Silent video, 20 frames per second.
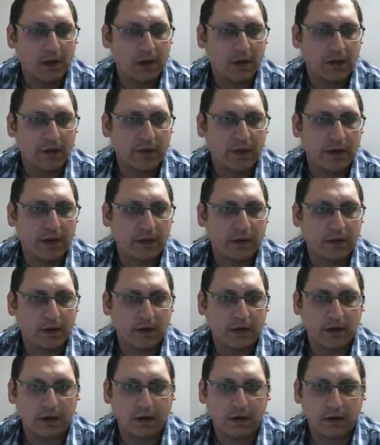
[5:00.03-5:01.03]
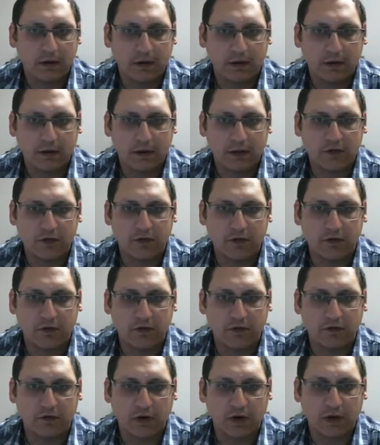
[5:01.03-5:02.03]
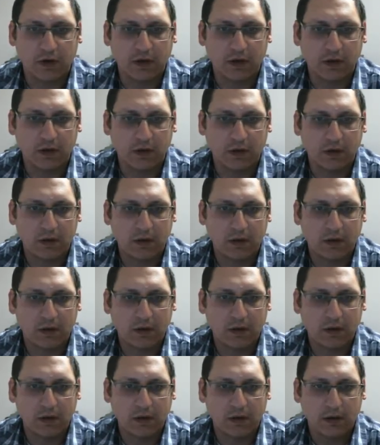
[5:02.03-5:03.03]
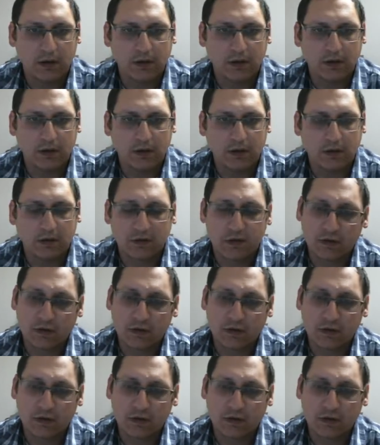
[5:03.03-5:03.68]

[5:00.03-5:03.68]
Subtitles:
that should do the trick. So